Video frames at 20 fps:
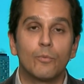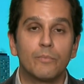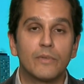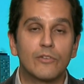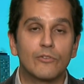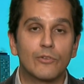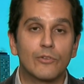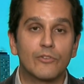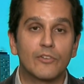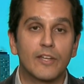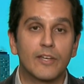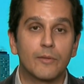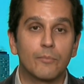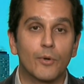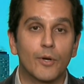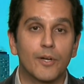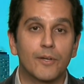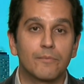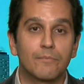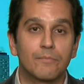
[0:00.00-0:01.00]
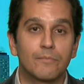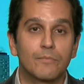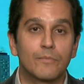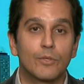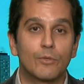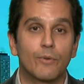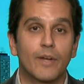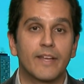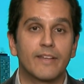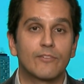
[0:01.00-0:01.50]
measles anymore
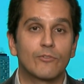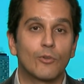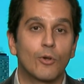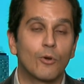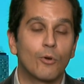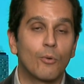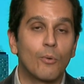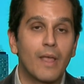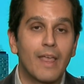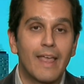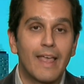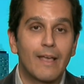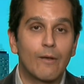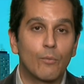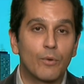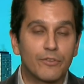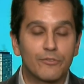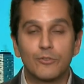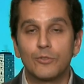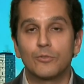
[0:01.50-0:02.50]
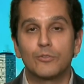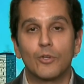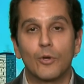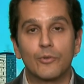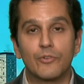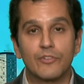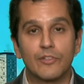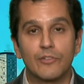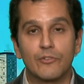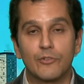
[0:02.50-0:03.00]
right? So with two
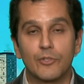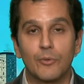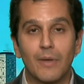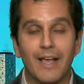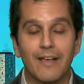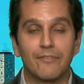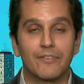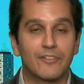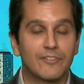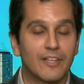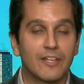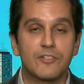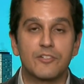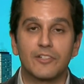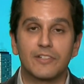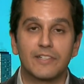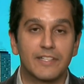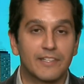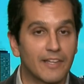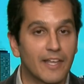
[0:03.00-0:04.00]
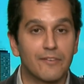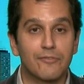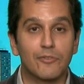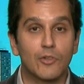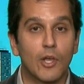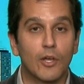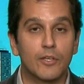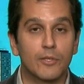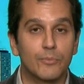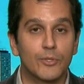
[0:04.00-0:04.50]
doses, you have essentially
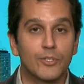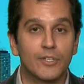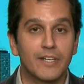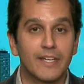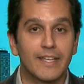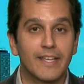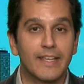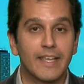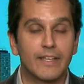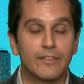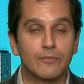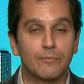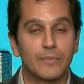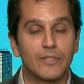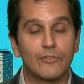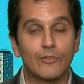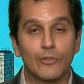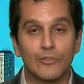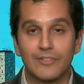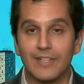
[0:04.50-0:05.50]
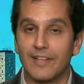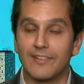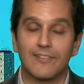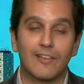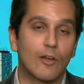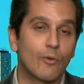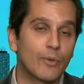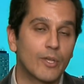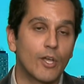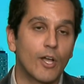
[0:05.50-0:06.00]
lifelong immunity against measles. That's
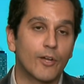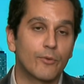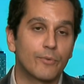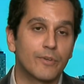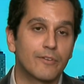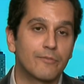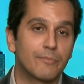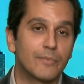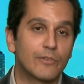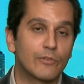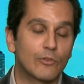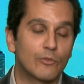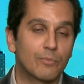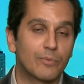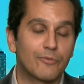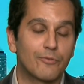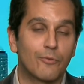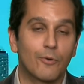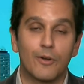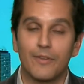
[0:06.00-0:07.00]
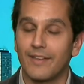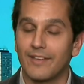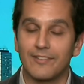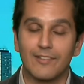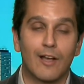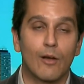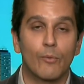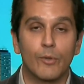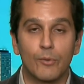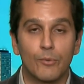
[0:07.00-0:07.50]
how we got rid of measles before. That's
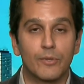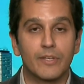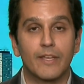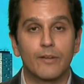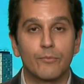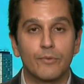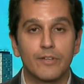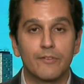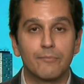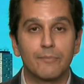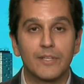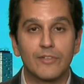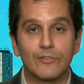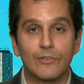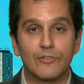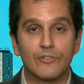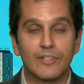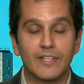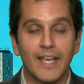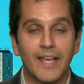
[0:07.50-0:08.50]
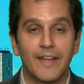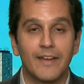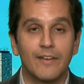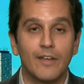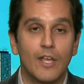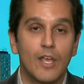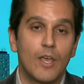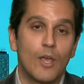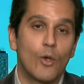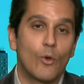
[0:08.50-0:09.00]
how we will get rid of measles again.
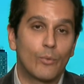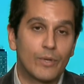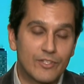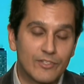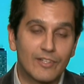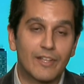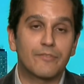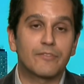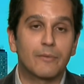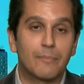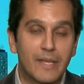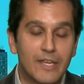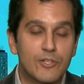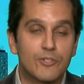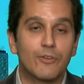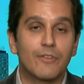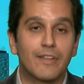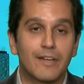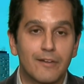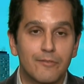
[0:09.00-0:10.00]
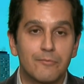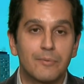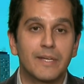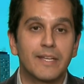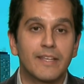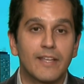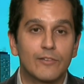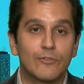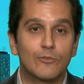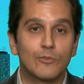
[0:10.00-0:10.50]
We just have to make sure that
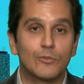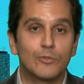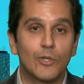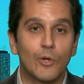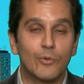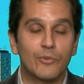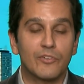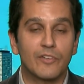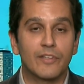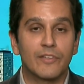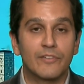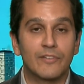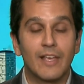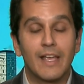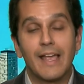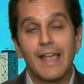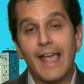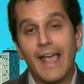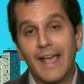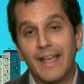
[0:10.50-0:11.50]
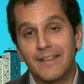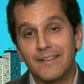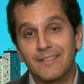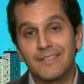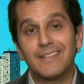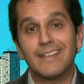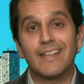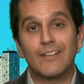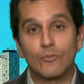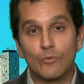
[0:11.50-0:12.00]
everybody gets two doses.
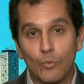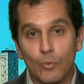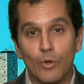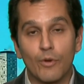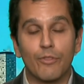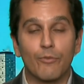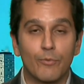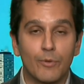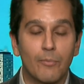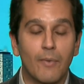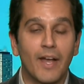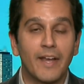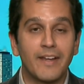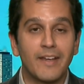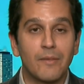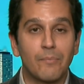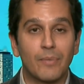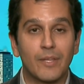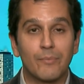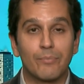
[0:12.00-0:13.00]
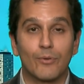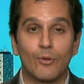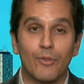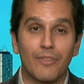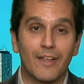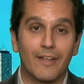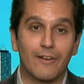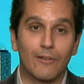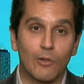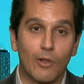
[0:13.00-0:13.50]
And it's worth reminding people
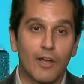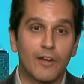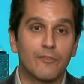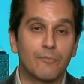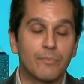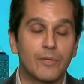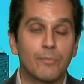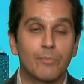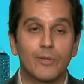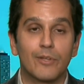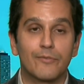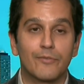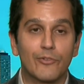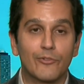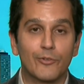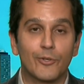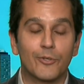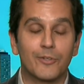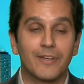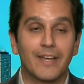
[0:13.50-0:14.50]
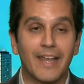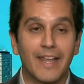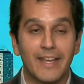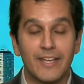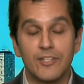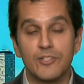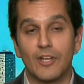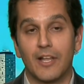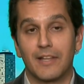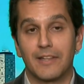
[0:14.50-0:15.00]
that a lot of people of a certain
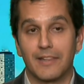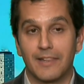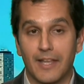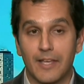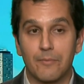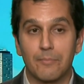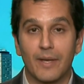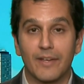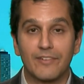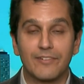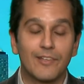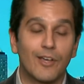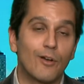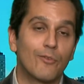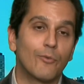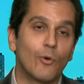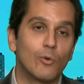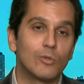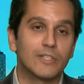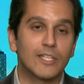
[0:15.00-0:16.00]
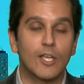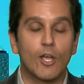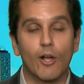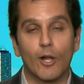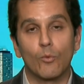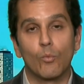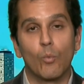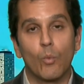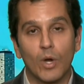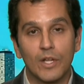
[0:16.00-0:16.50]
age, like myself, only
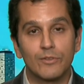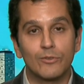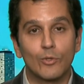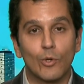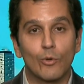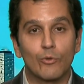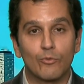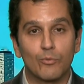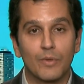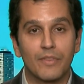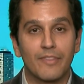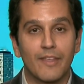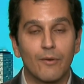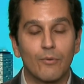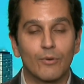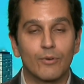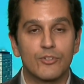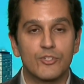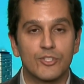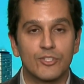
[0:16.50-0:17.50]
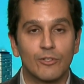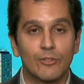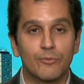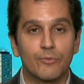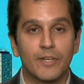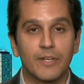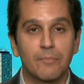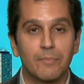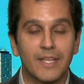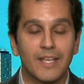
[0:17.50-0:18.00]
got one dose when they were
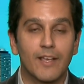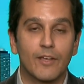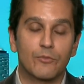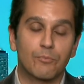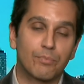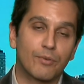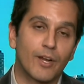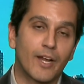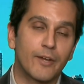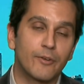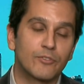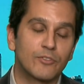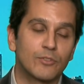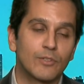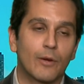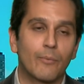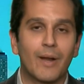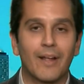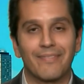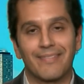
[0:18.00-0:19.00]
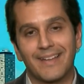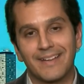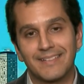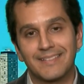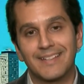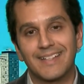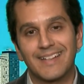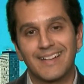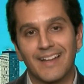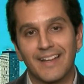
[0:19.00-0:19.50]
children because prior to around
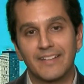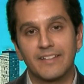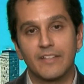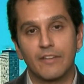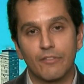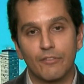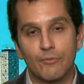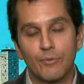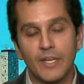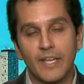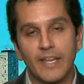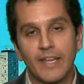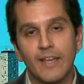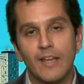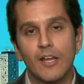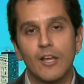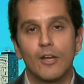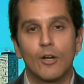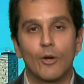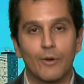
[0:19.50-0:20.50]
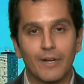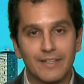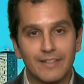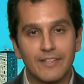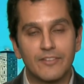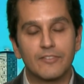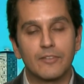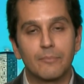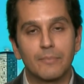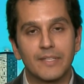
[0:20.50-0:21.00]
1993, or at
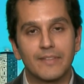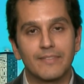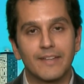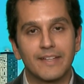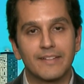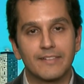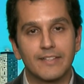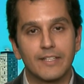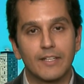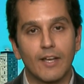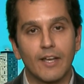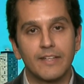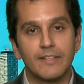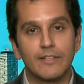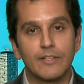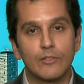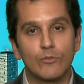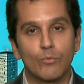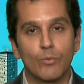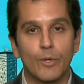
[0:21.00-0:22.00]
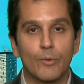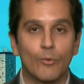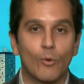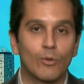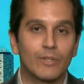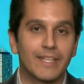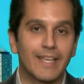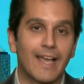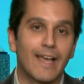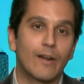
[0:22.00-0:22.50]
least the mid 1990s, we
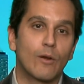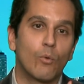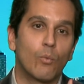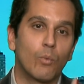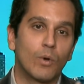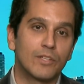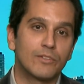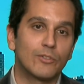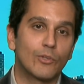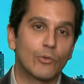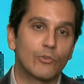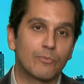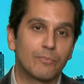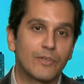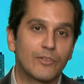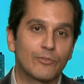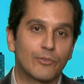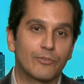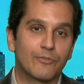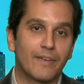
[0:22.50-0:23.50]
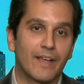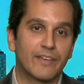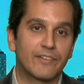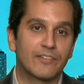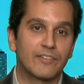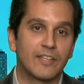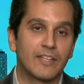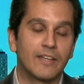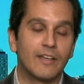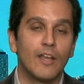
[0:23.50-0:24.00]
only had a one dose measles
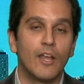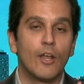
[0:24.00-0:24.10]
vaccine